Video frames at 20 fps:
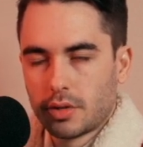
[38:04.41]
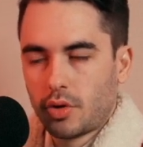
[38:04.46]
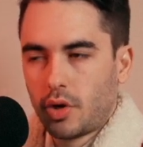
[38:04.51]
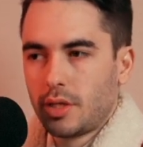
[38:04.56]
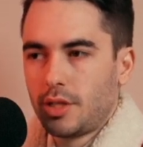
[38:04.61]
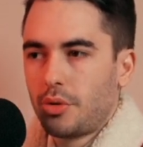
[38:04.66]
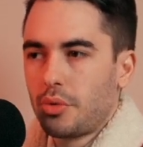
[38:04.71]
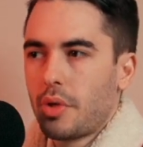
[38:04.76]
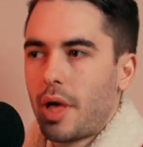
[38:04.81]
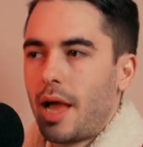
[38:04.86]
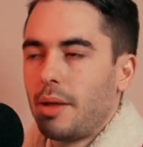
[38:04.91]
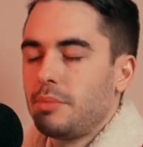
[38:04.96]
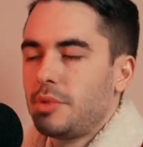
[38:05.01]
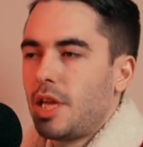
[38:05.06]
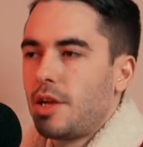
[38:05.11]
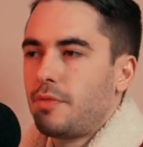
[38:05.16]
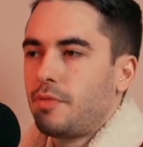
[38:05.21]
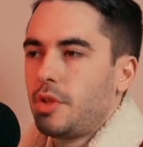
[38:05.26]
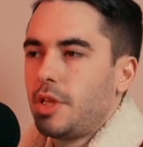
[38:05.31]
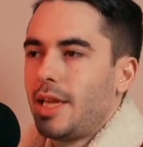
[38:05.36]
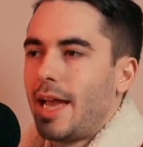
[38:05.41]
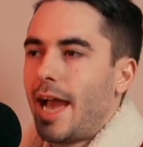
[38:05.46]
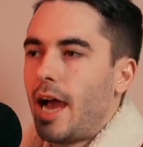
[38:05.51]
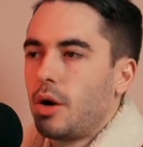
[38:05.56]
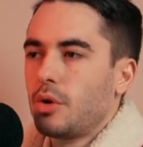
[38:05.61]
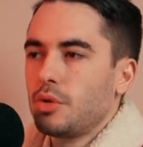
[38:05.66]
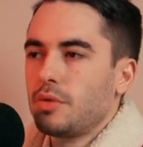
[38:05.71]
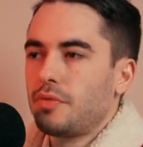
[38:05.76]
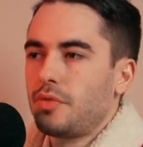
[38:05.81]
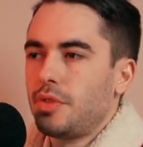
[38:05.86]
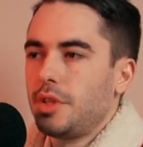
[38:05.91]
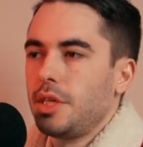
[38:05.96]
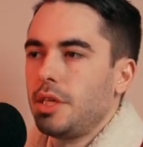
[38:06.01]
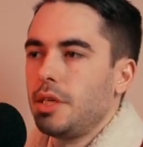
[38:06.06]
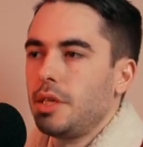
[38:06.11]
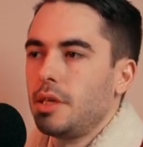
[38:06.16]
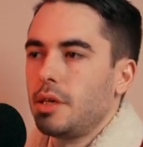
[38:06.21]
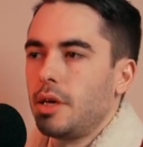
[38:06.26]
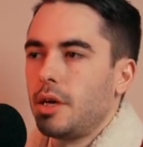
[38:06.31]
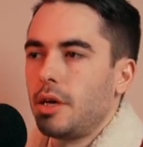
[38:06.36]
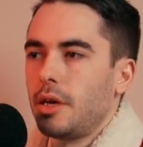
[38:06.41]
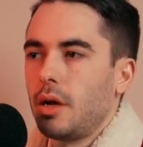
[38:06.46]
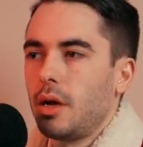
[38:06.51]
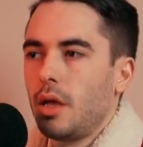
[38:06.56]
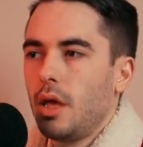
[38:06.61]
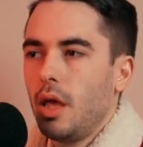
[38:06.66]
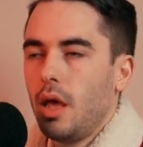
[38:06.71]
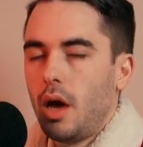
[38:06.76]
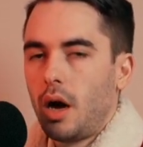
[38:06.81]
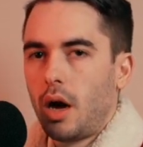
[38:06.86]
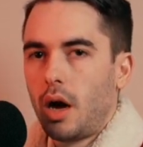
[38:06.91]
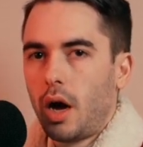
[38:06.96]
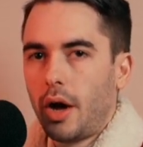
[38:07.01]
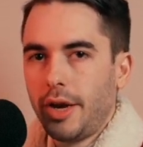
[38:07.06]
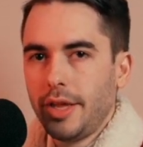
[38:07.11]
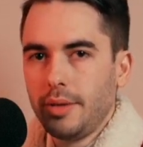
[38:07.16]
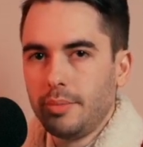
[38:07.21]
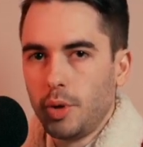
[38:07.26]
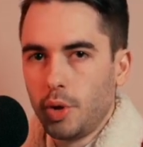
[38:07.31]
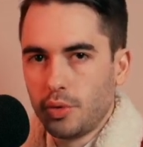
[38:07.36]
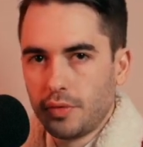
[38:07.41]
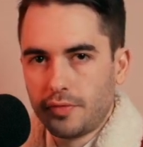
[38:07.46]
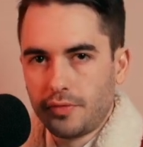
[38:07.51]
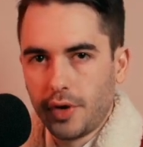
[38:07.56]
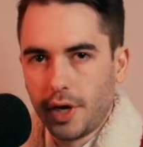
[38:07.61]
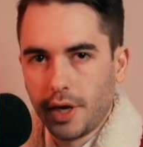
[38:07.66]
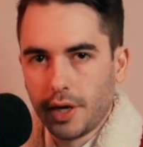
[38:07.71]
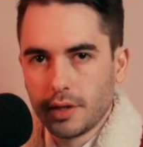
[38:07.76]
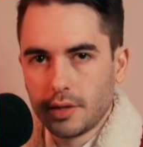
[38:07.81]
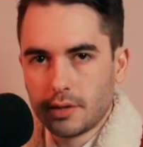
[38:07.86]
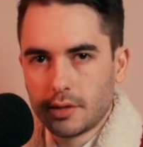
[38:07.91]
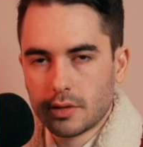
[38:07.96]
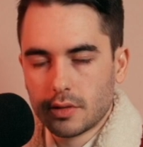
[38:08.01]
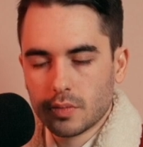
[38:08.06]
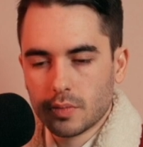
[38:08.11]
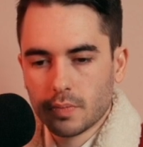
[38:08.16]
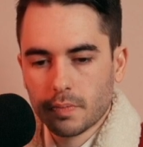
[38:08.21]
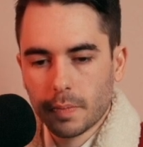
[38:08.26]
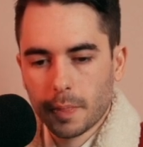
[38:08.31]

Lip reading: So I'm definitely out of the honeymoon phase.